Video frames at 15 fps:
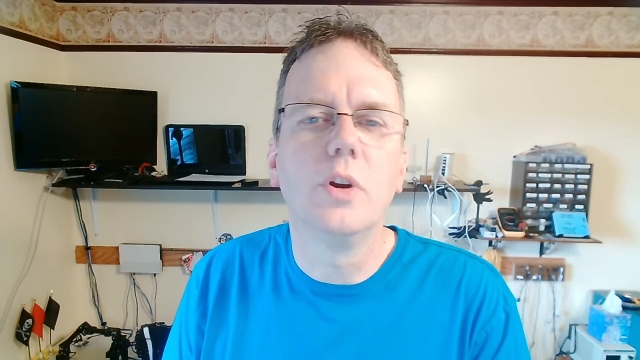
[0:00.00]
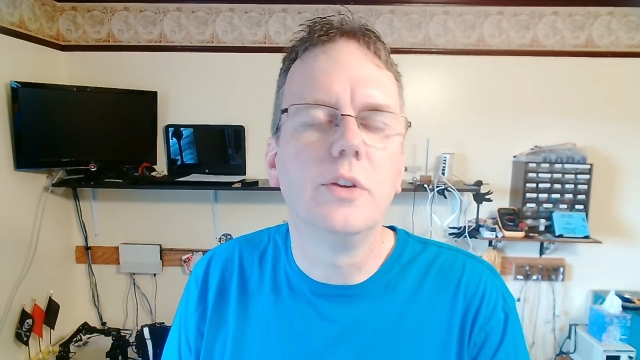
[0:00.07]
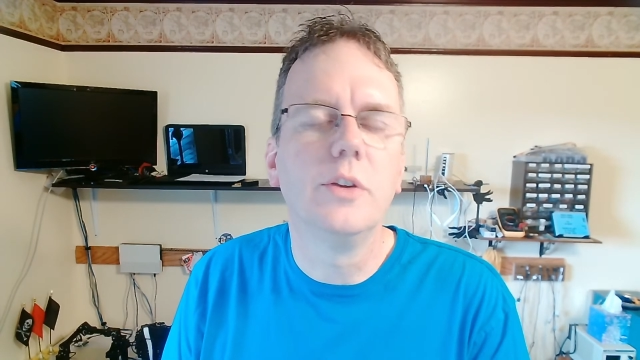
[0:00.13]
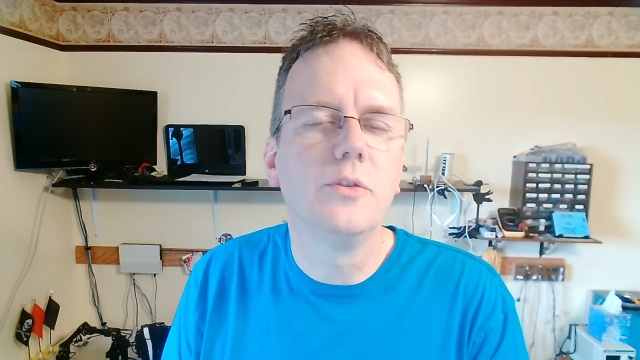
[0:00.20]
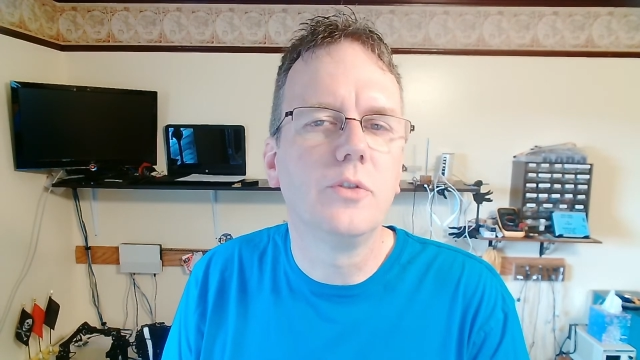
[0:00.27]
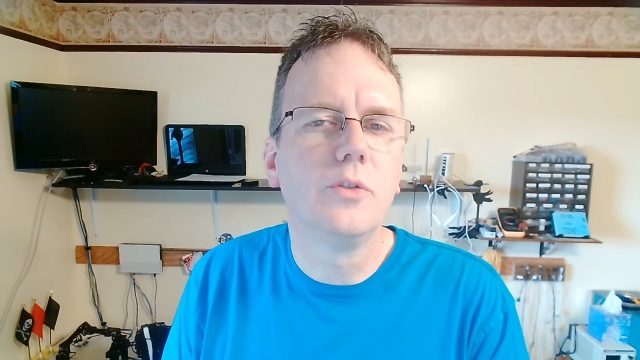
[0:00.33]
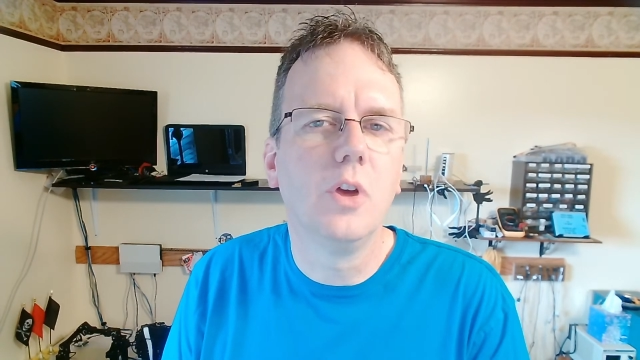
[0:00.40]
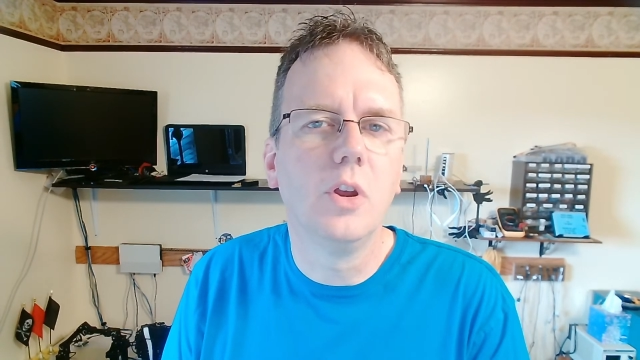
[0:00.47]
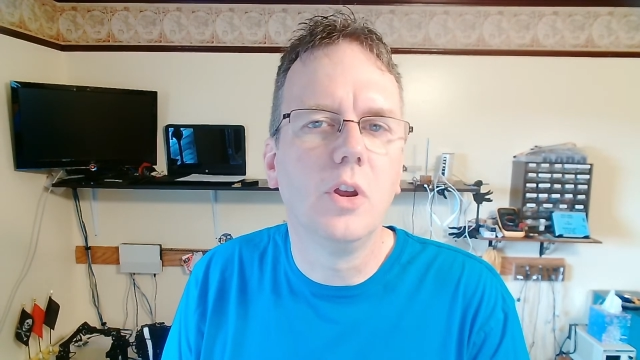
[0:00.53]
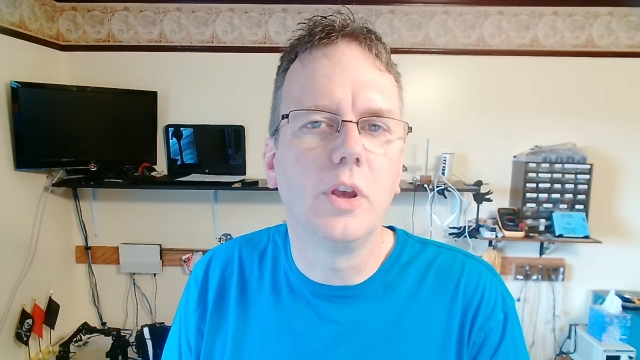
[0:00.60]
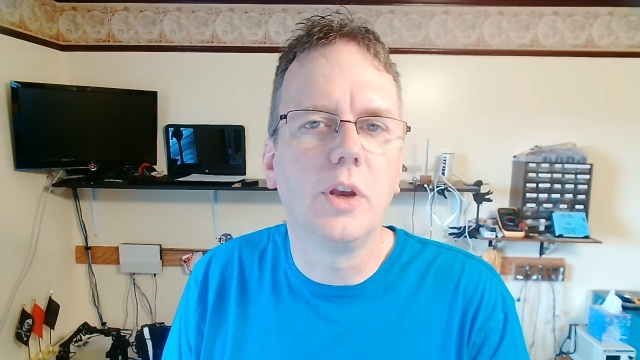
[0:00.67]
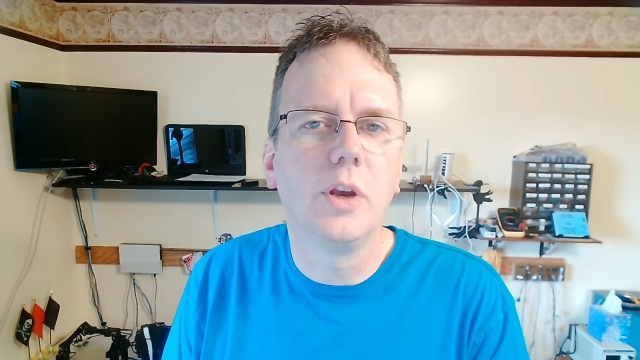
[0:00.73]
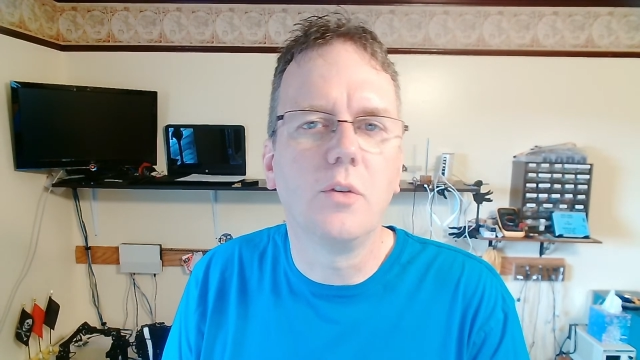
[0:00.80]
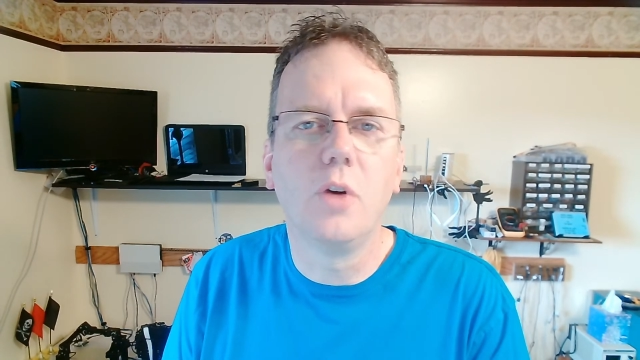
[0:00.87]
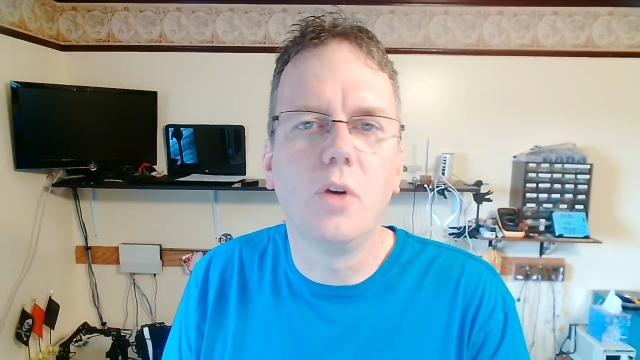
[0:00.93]

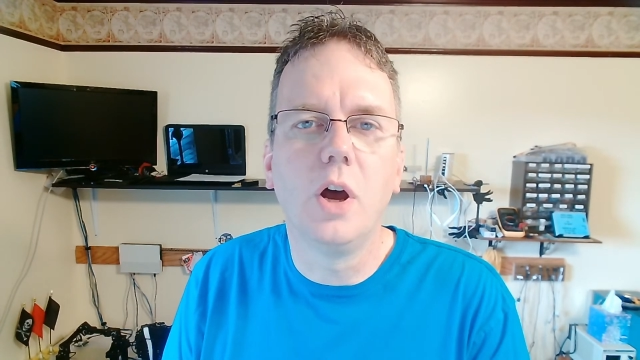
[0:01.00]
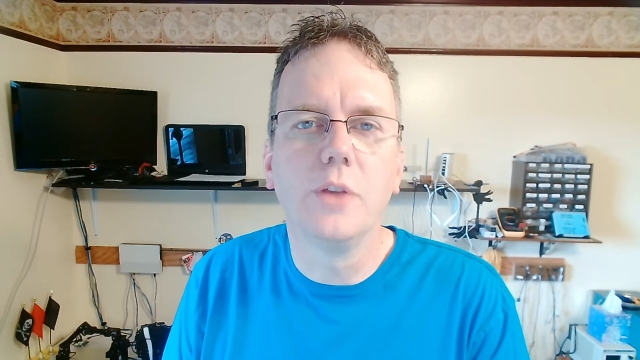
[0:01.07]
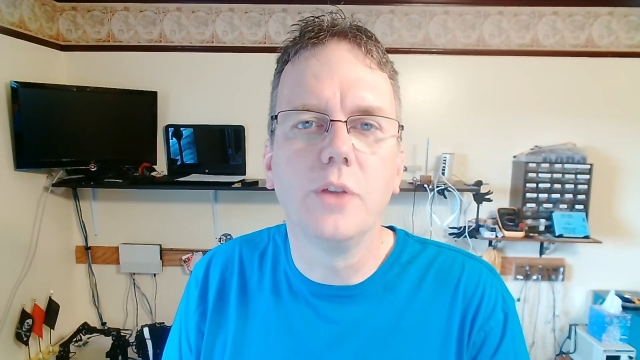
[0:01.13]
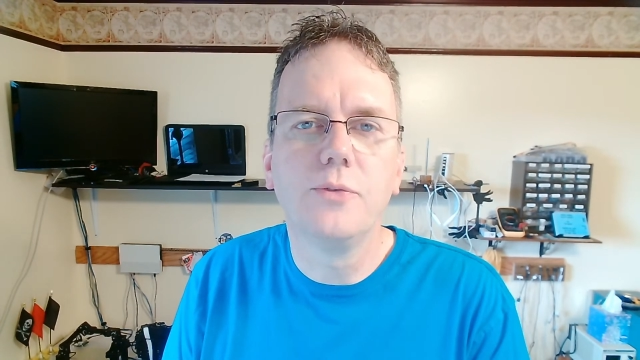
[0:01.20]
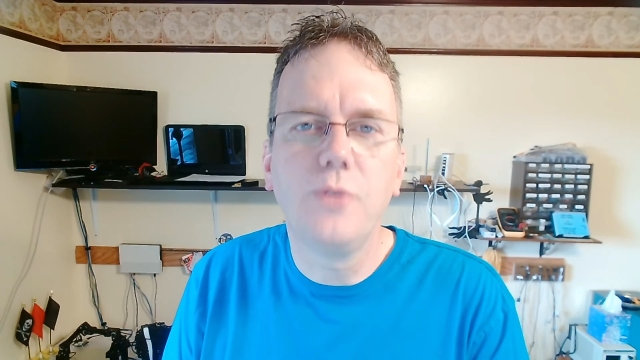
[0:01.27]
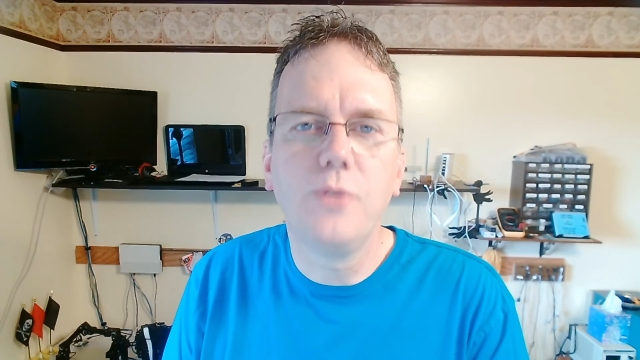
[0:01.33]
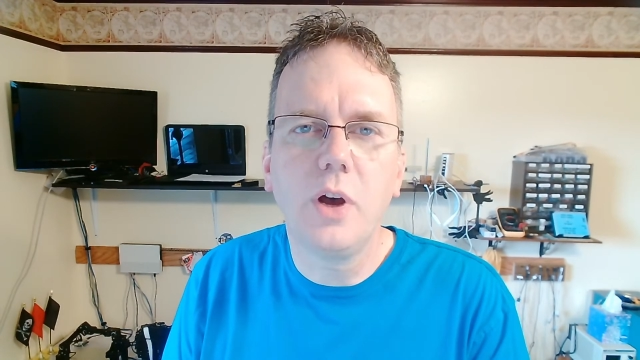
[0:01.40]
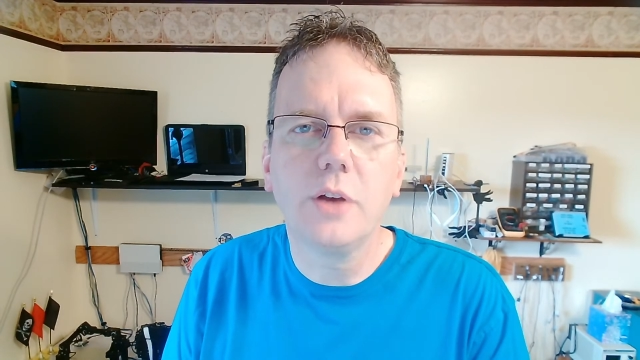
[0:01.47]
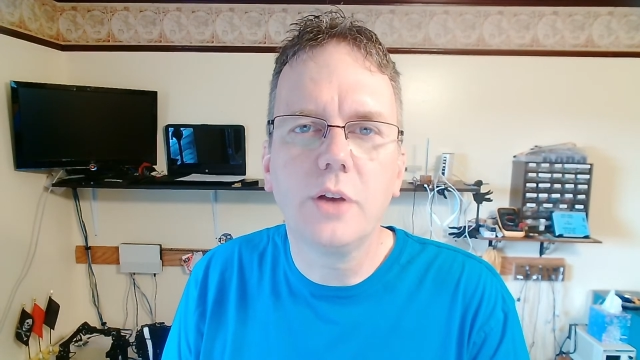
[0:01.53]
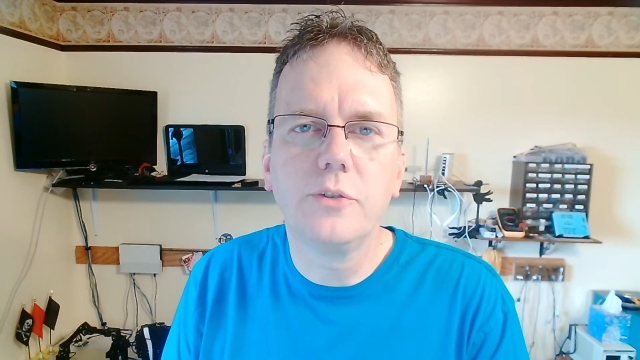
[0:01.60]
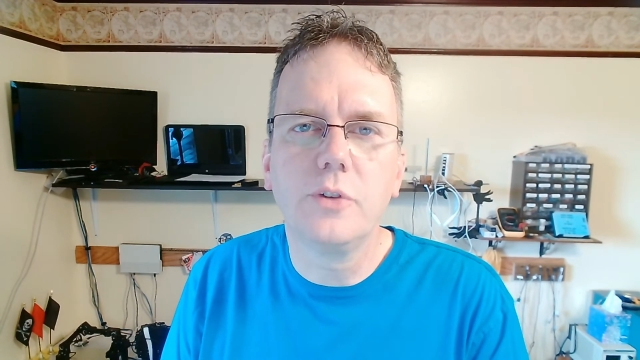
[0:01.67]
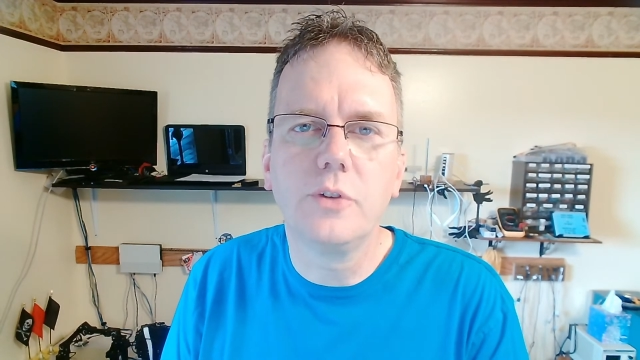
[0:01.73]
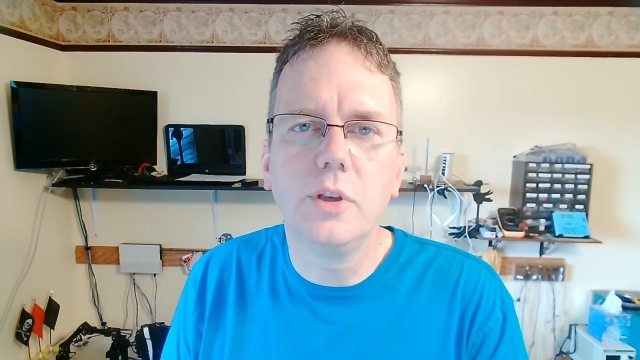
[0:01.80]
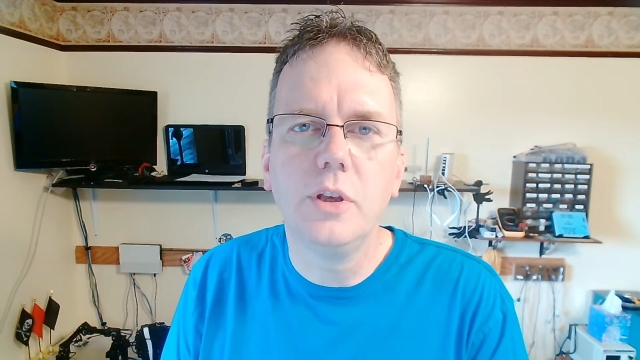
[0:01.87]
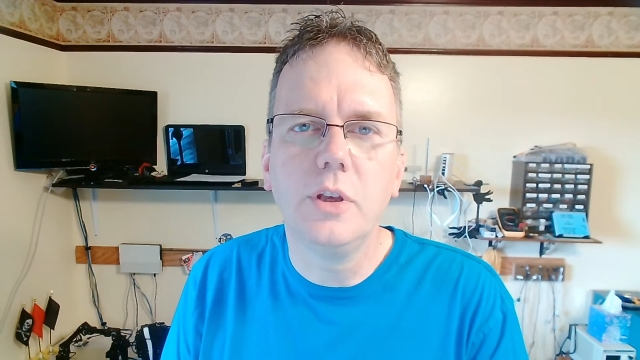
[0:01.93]
installing
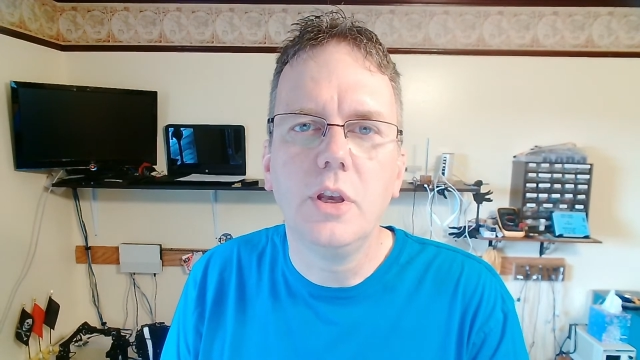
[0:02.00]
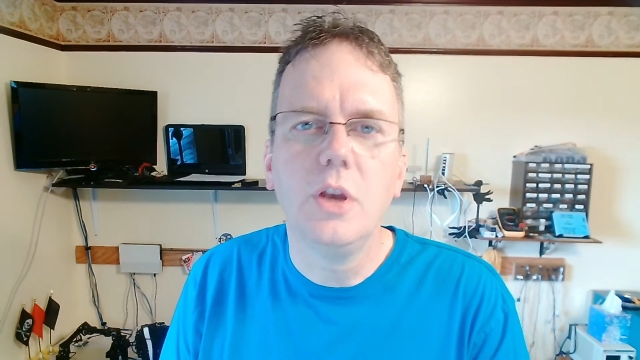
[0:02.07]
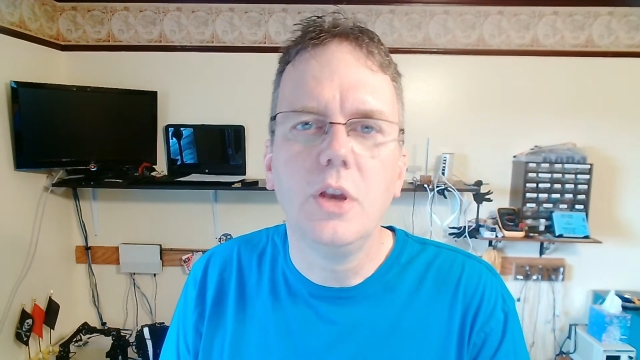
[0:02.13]
ros-foxy,